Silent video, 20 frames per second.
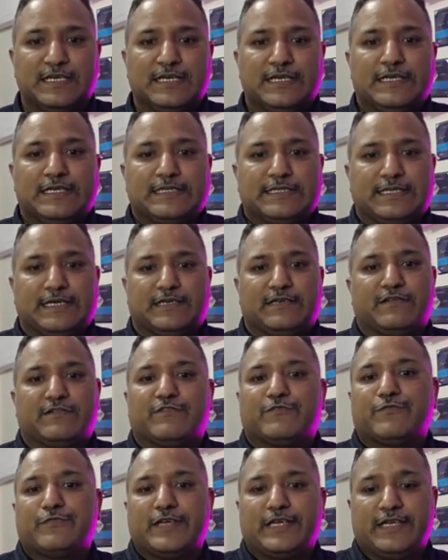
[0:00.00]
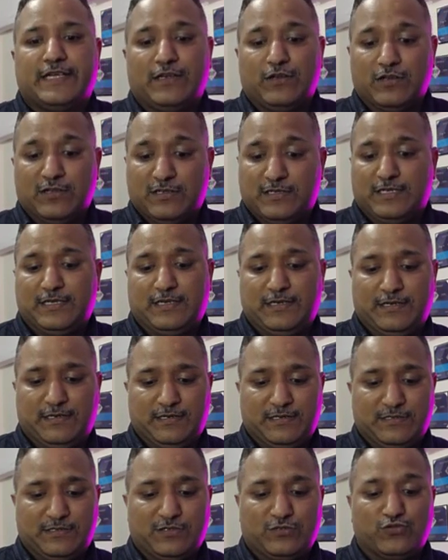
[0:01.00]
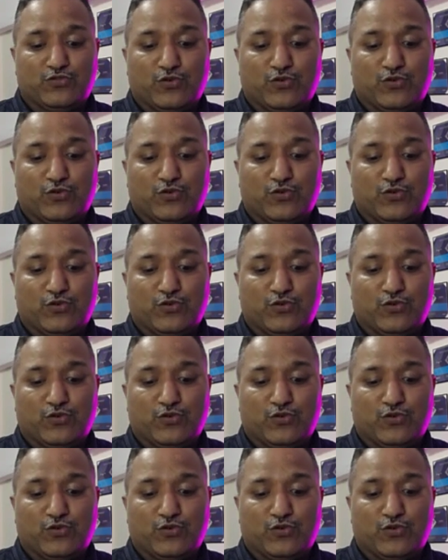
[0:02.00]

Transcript: then we know